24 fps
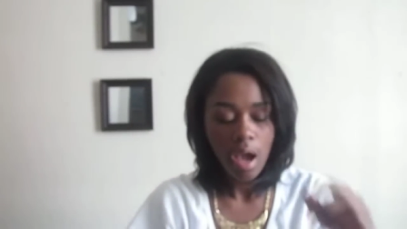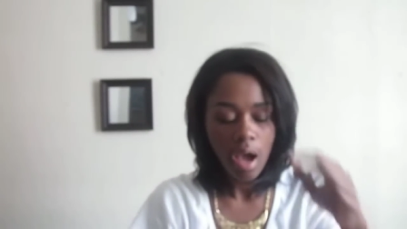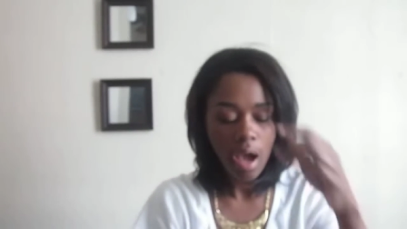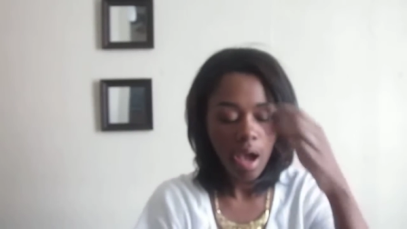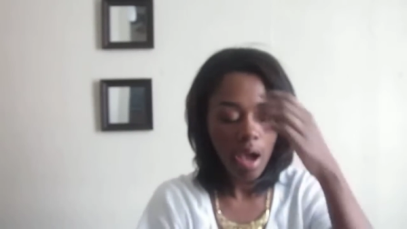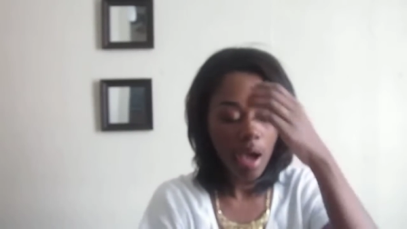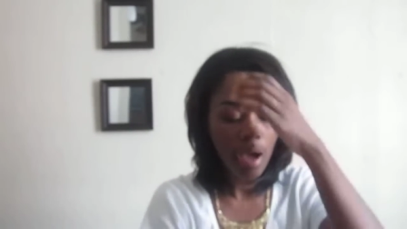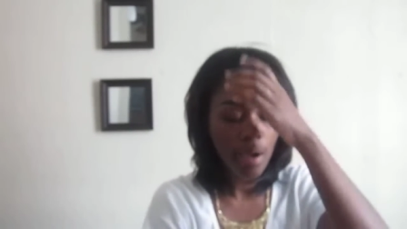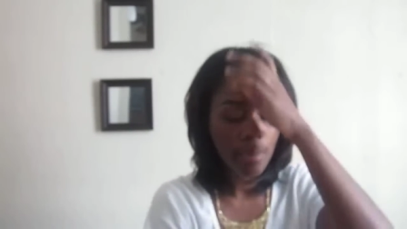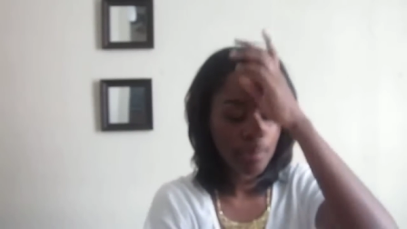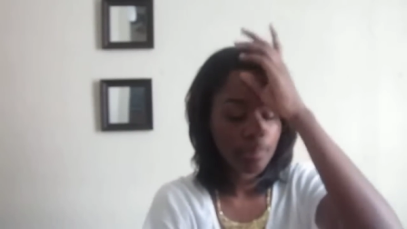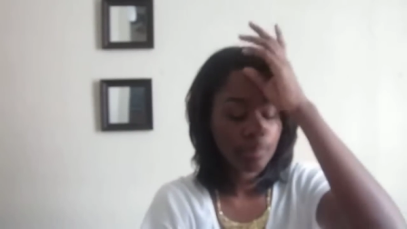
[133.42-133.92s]

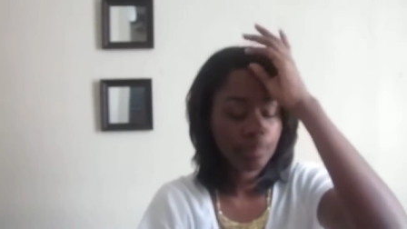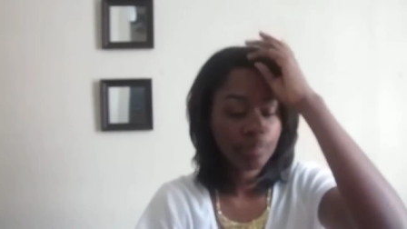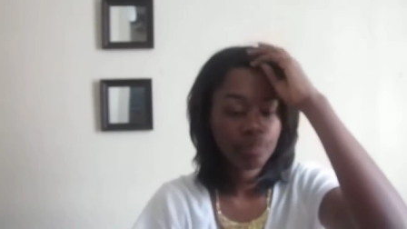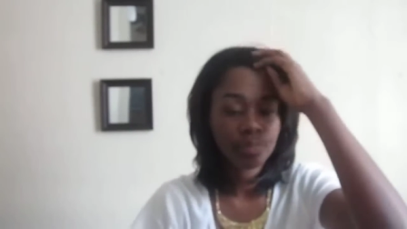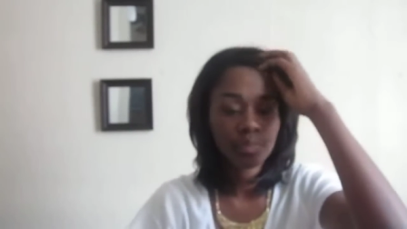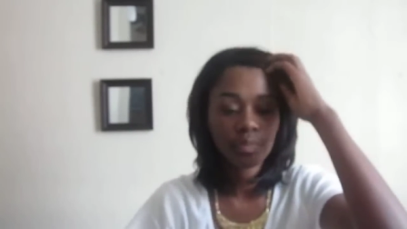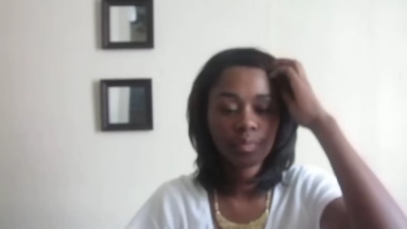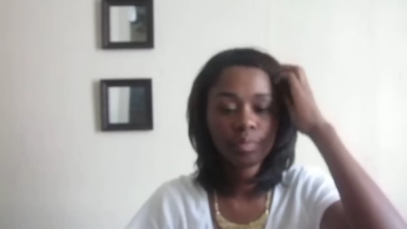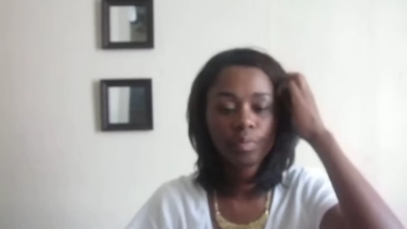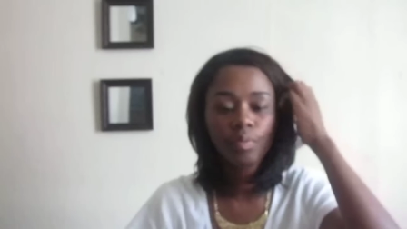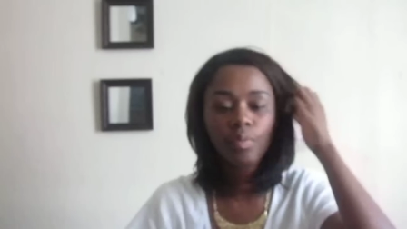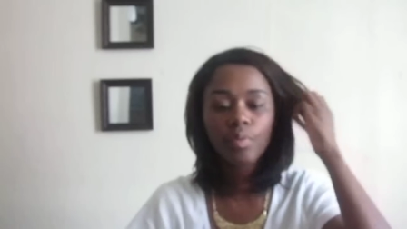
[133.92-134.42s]
um,
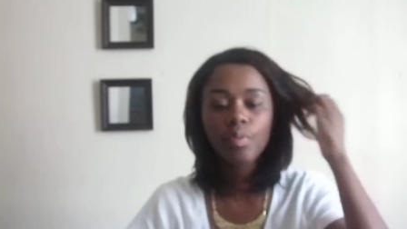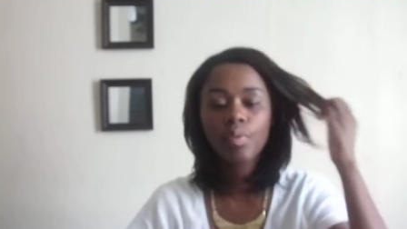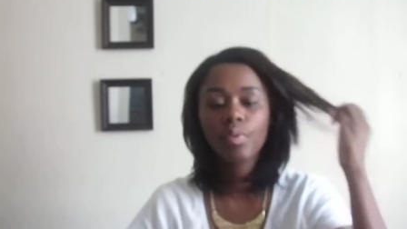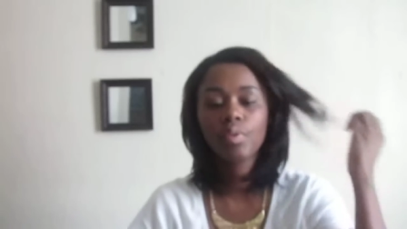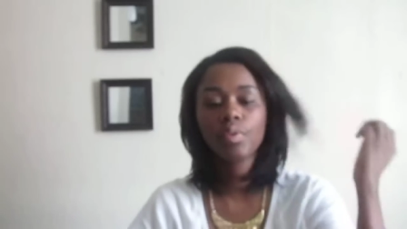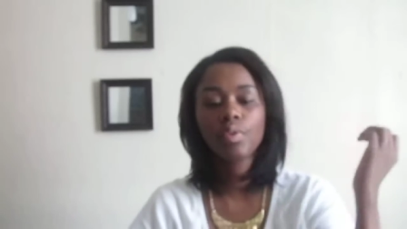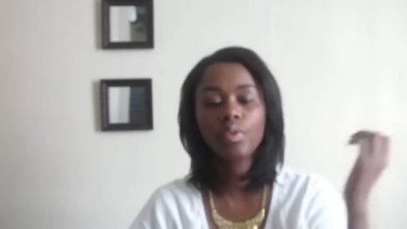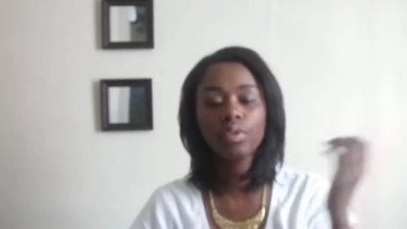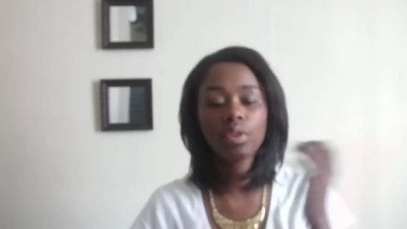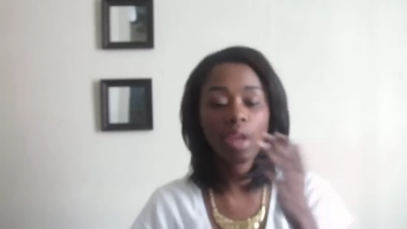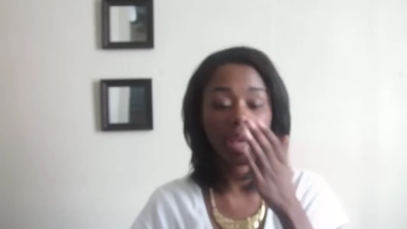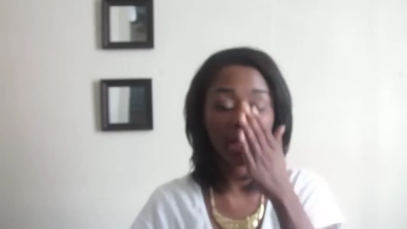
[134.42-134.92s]

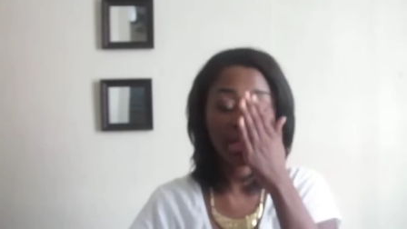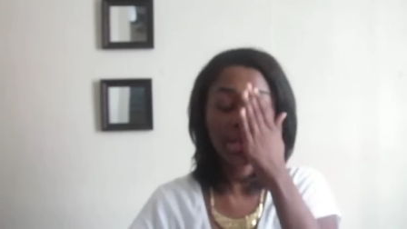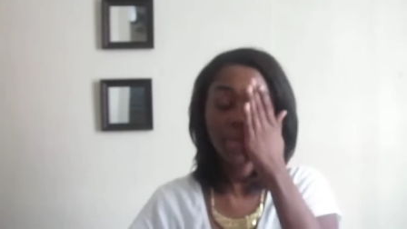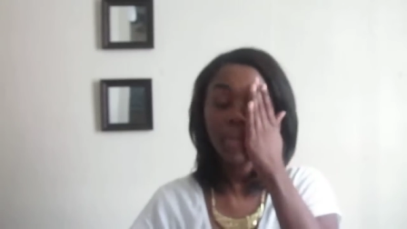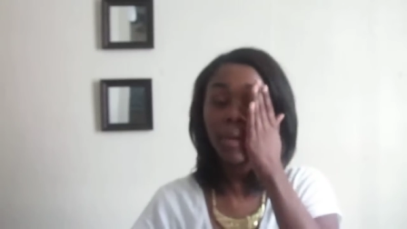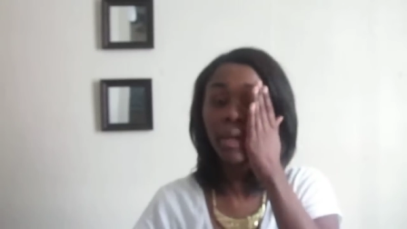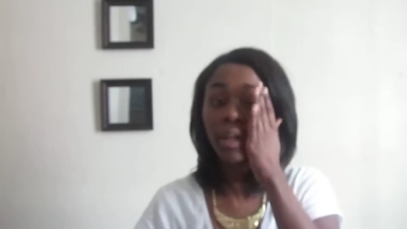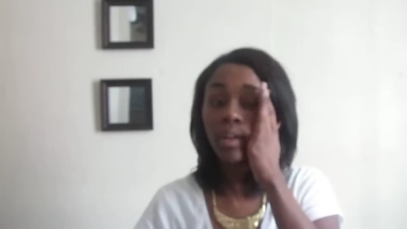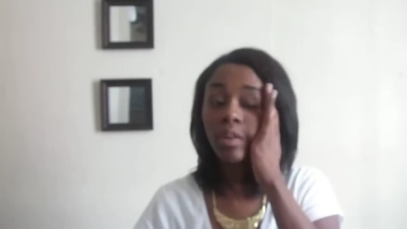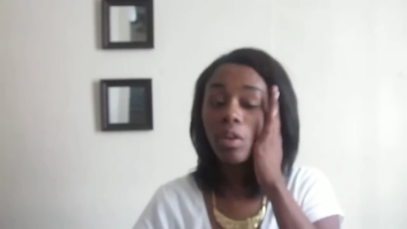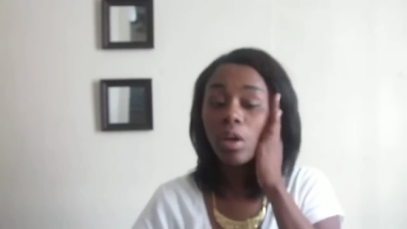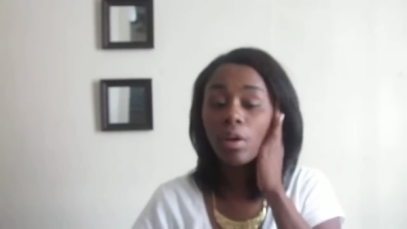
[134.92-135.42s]
not to
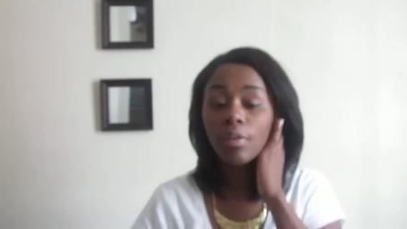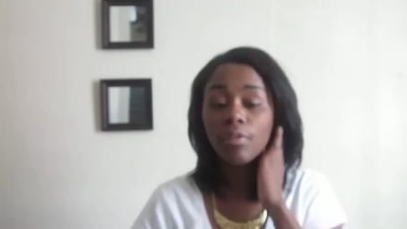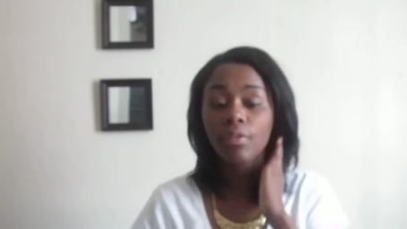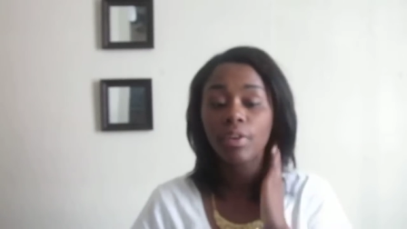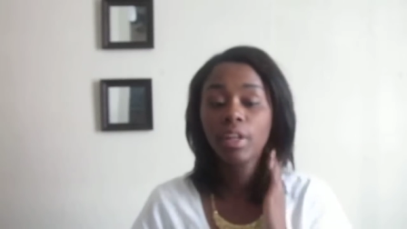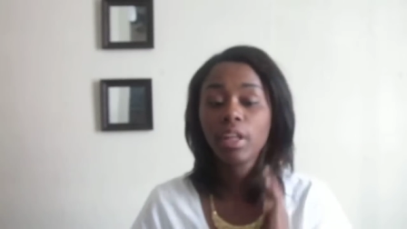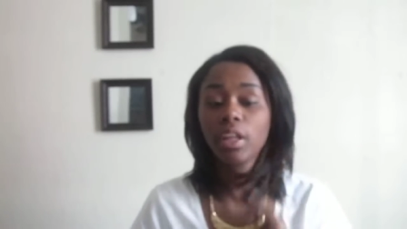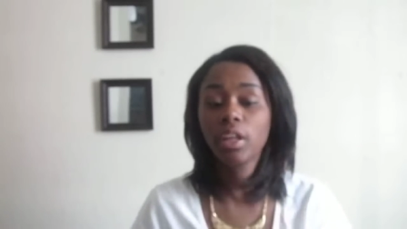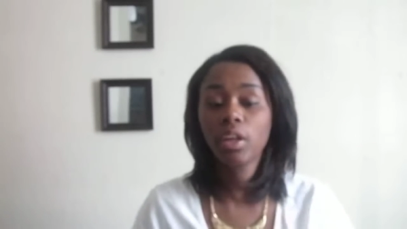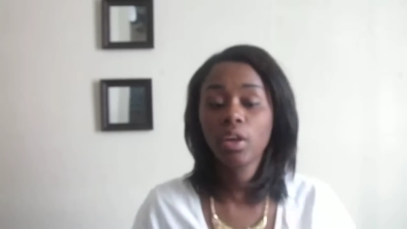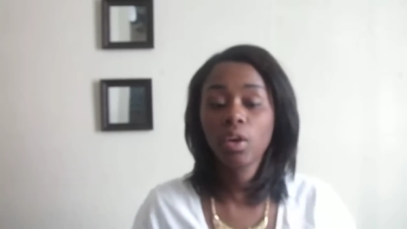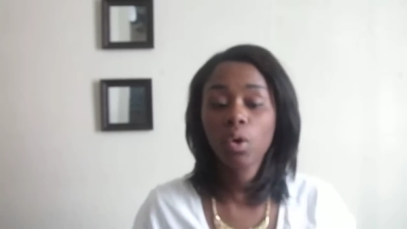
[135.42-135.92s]
make a long
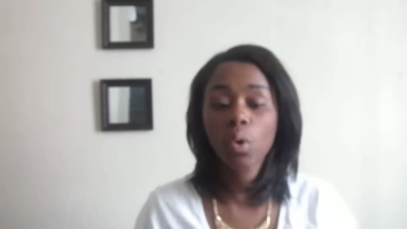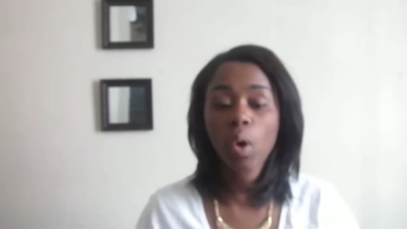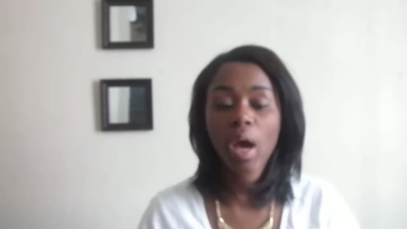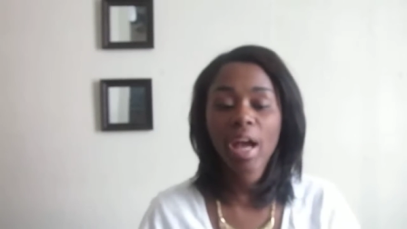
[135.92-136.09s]
video,